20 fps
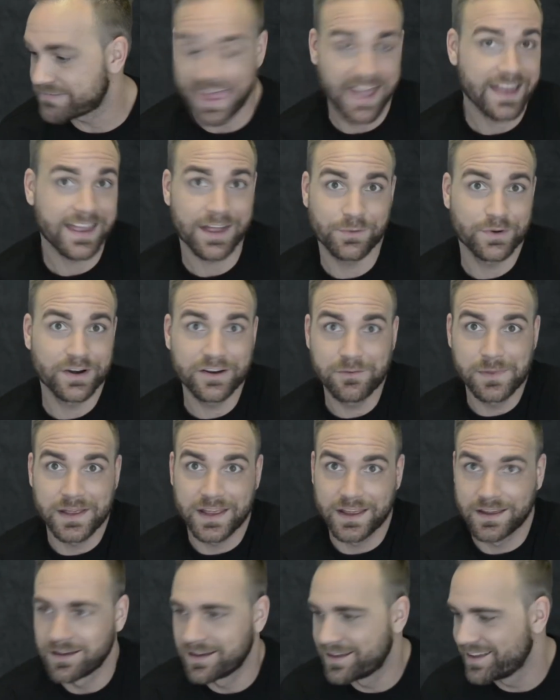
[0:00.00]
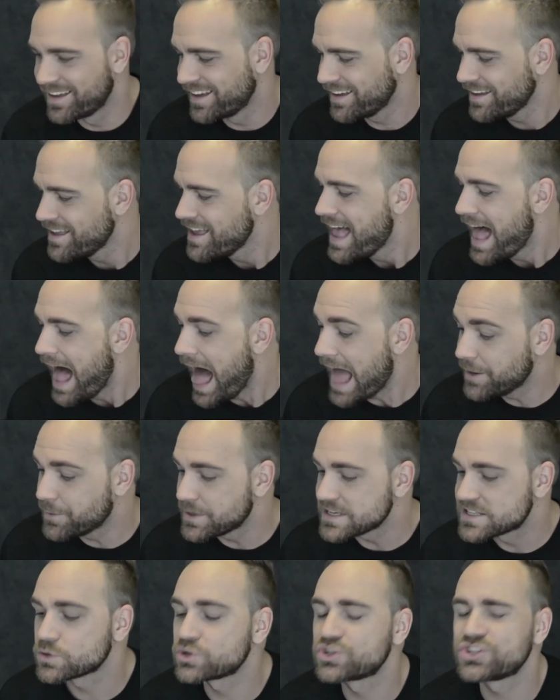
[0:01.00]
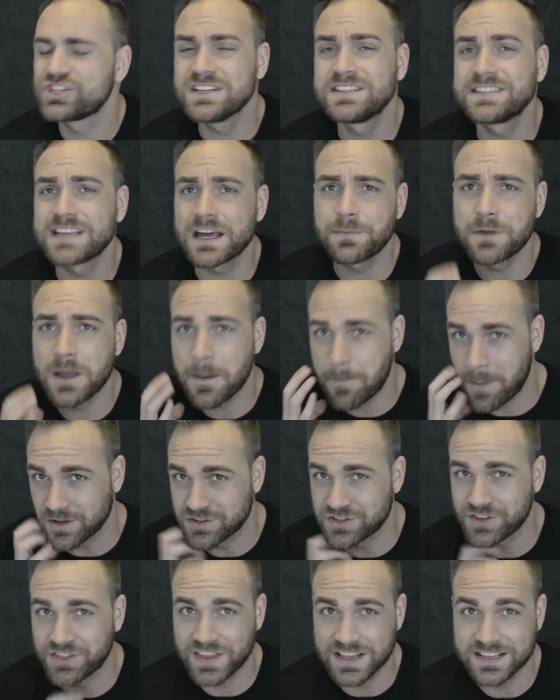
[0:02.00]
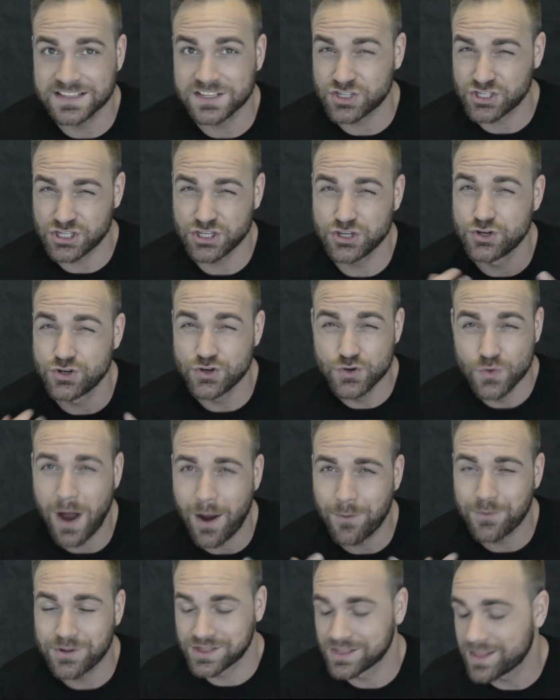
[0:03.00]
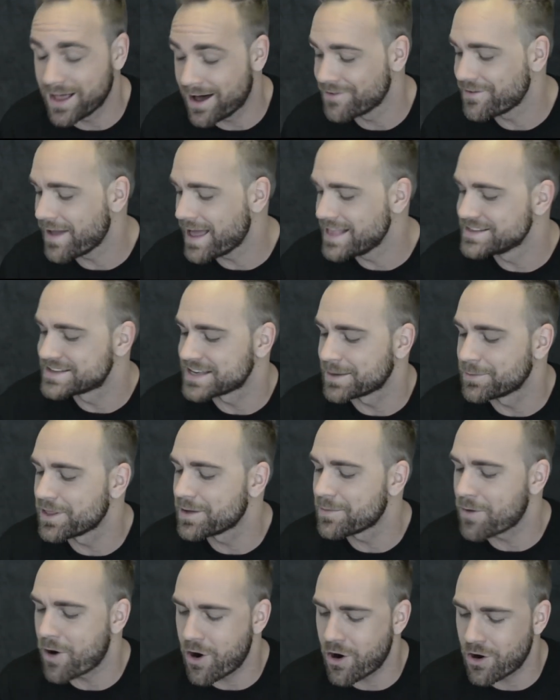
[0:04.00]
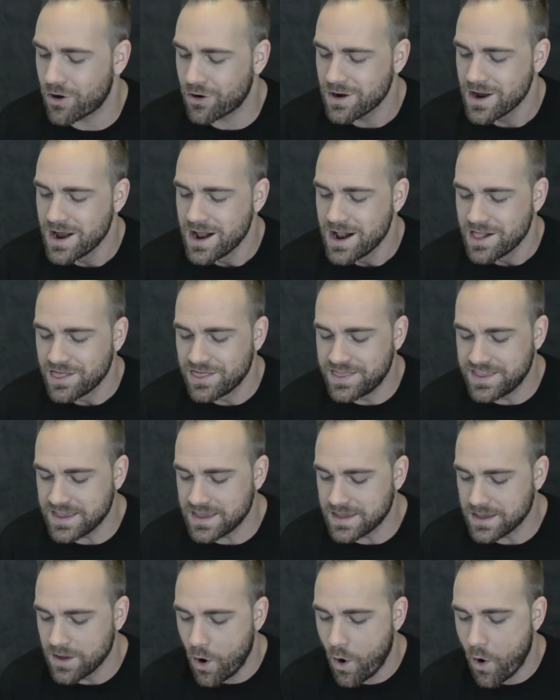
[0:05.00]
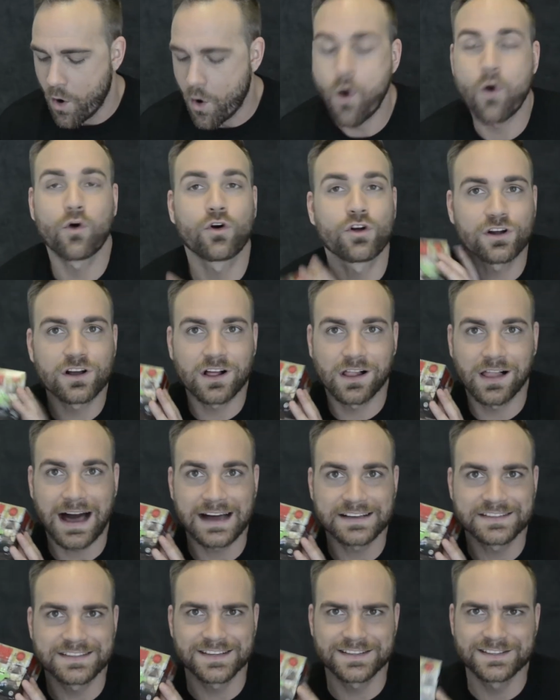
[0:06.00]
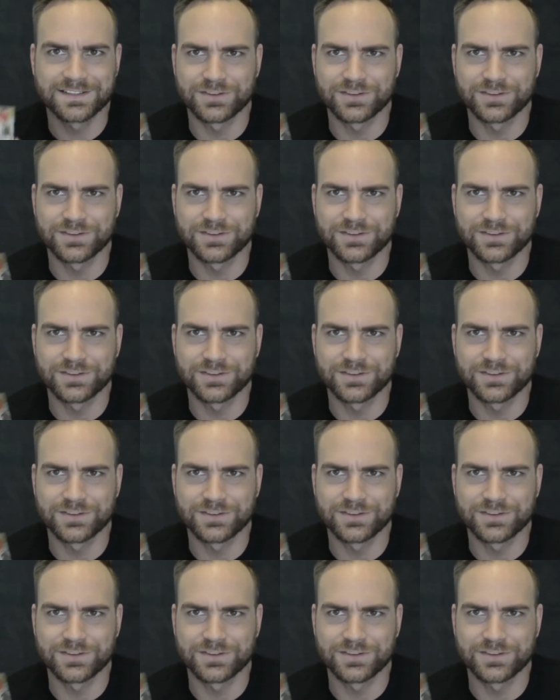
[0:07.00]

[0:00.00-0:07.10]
can't get rid of me. Anyway, so she sent me a bunch of things that she knew I would love, and some of them are the horror classics.